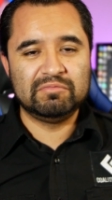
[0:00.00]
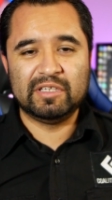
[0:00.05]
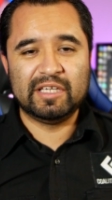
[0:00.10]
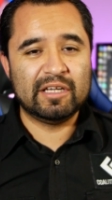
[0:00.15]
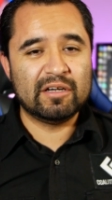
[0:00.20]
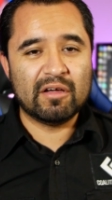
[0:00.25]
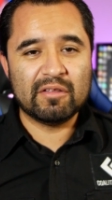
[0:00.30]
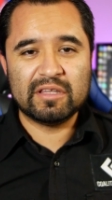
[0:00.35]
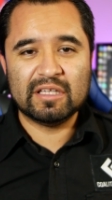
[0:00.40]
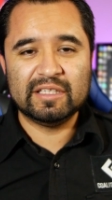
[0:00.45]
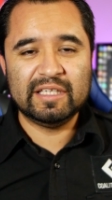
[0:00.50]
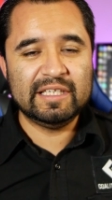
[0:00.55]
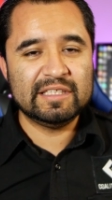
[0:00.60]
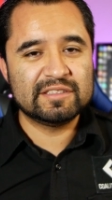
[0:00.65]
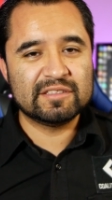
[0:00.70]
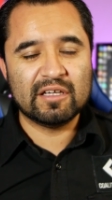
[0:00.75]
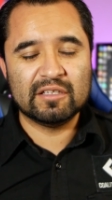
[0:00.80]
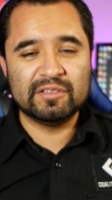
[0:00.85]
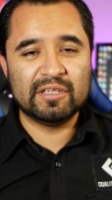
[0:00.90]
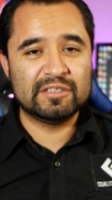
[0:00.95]
hit all the
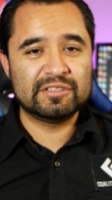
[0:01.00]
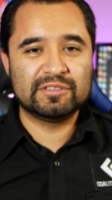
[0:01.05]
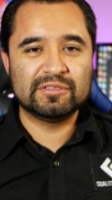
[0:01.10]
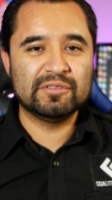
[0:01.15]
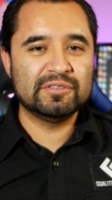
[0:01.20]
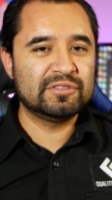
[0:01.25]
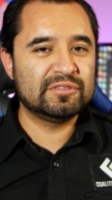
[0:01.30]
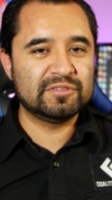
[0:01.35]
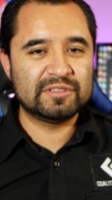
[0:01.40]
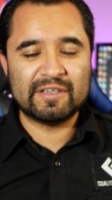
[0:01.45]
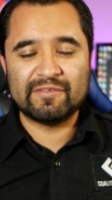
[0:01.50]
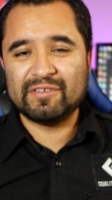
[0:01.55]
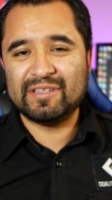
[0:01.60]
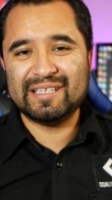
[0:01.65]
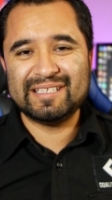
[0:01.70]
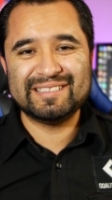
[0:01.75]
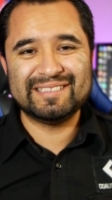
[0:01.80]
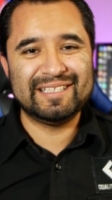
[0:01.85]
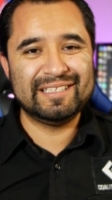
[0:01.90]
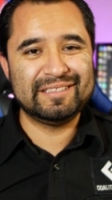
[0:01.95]
links, all on our socials.
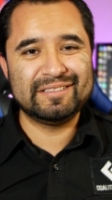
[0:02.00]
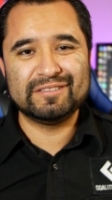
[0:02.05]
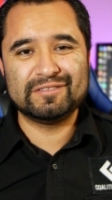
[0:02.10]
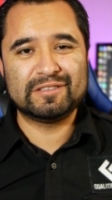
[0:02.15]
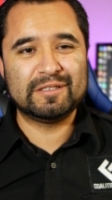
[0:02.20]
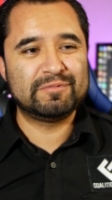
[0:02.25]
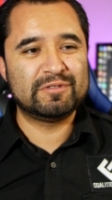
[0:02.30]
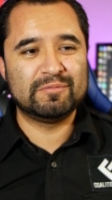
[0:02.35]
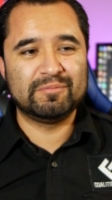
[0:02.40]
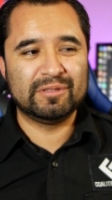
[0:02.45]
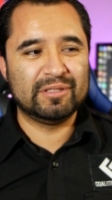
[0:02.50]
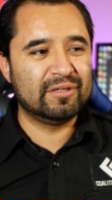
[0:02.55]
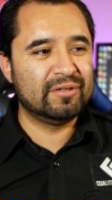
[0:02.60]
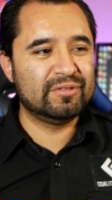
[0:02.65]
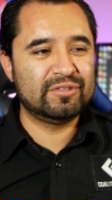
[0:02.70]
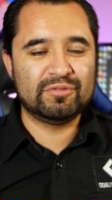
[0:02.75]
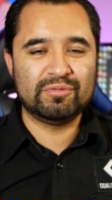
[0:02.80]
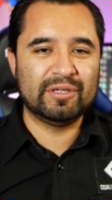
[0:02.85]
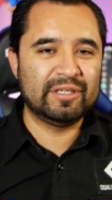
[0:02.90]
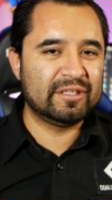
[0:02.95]
Everything's linked in the description
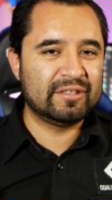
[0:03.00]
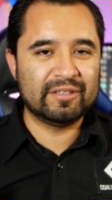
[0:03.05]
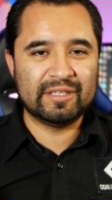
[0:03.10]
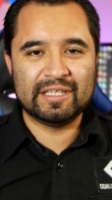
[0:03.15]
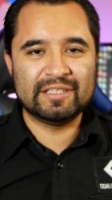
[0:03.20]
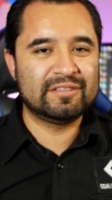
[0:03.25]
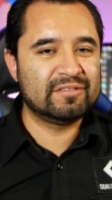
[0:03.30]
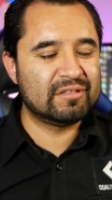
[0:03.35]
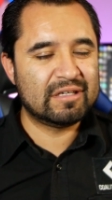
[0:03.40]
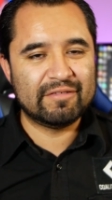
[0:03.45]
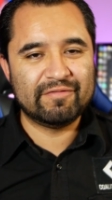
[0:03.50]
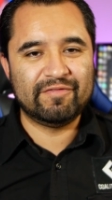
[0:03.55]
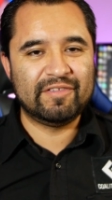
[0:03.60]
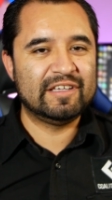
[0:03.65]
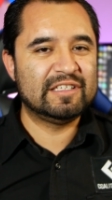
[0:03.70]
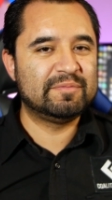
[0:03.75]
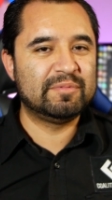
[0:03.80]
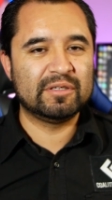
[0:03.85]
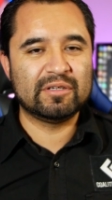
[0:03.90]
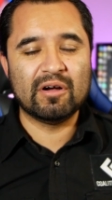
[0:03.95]
below, Twitter, Instagram,
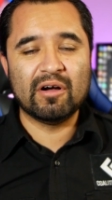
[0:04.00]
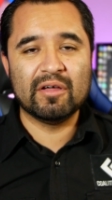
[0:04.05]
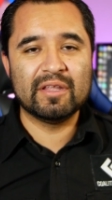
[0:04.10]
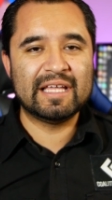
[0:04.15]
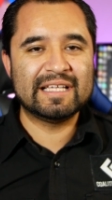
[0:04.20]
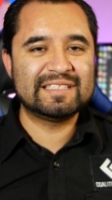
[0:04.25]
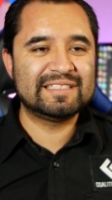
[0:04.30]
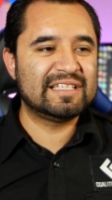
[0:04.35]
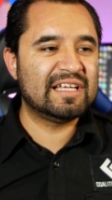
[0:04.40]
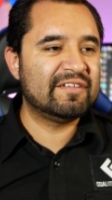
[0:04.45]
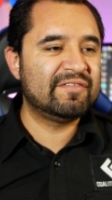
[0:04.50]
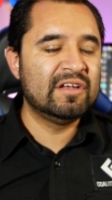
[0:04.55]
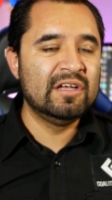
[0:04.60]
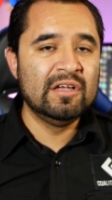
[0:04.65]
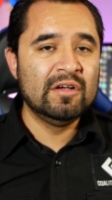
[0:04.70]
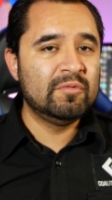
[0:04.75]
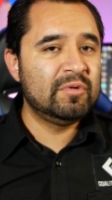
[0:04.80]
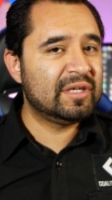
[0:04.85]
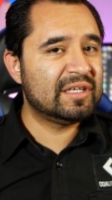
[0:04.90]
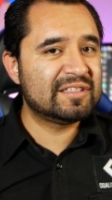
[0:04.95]
Facebook, all that
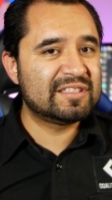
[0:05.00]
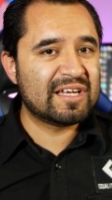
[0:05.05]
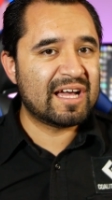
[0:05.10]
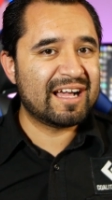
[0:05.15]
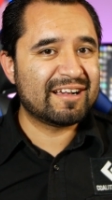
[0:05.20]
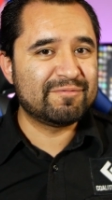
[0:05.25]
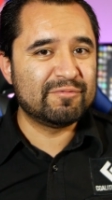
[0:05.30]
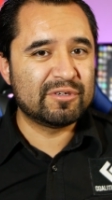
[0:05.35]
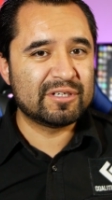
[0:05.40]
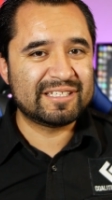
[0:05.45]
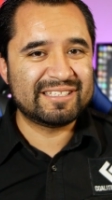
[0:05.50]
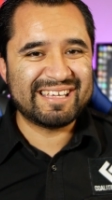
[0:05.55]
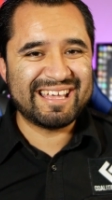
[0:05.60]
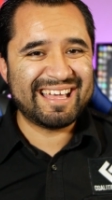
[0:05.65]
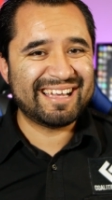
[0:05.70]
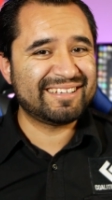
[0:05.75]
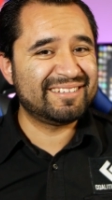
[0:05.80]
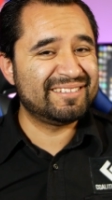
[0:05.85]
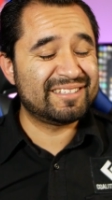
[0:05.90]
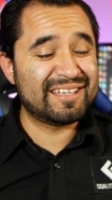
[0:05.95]
stuff. We can talk more
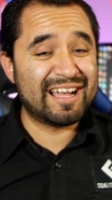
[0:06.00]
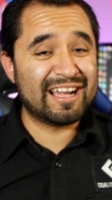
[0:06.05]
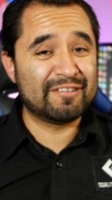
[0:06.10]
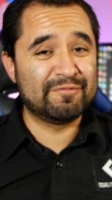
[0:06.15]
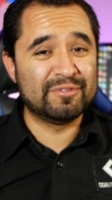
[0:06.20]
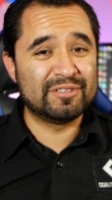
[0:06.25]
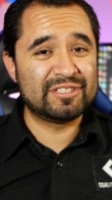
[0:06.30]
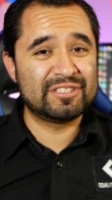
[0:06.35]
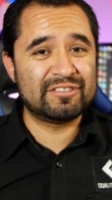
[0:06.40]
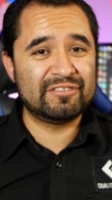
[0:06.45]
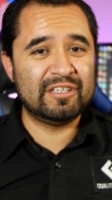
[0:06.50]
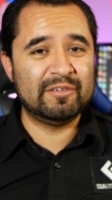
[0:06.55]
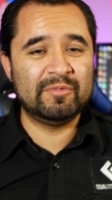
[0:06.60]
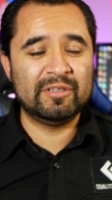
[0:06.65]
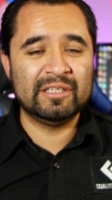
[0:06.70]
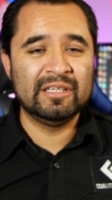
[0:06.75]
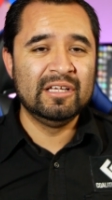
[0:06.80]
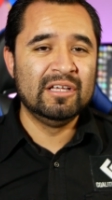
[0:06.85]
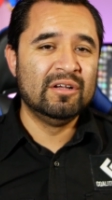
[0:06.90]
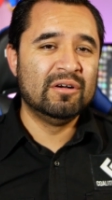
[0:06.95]
tech and talk more
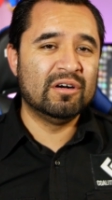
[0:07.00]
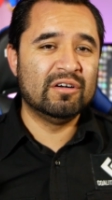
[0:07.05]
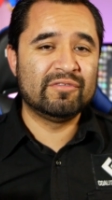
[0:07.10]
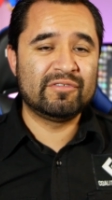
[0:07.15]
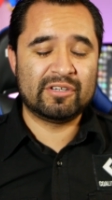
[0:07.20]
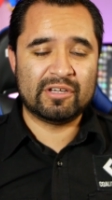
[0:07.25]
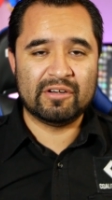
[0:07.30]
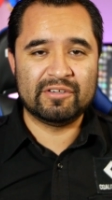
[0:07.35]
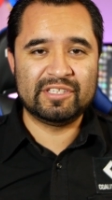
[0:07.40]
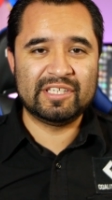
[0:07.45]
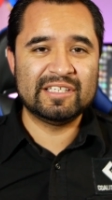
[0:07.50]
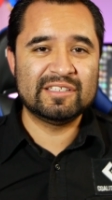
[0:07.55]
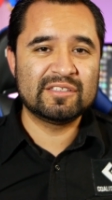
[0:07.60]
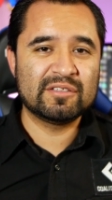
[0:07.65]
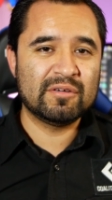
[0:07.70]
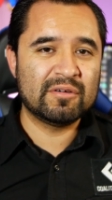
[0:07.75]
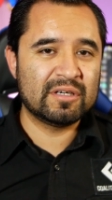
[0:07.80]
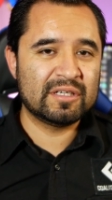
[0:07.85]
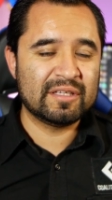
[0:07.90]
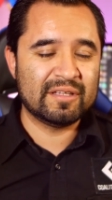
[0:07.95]
streaming over in our
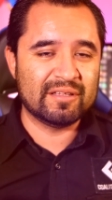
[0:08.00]
Discord,